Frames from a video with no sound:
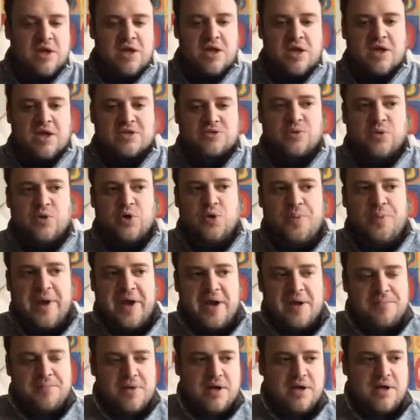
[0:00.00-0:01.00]
Right. And that's
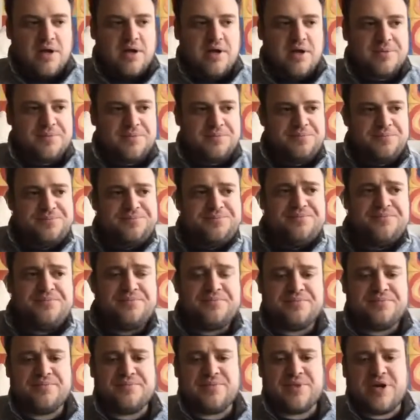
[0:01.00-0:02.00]
pivoting. That's
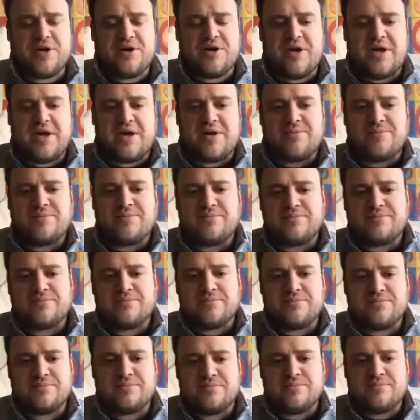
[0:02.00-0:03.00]
genius. Oh, yeah. I love
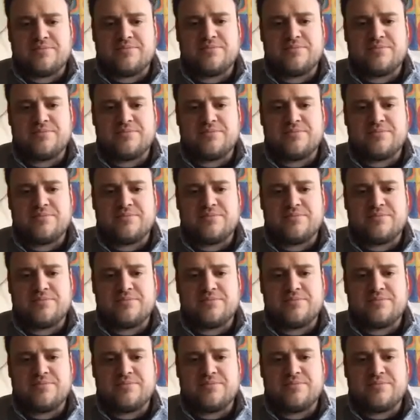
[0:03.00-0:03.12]
this.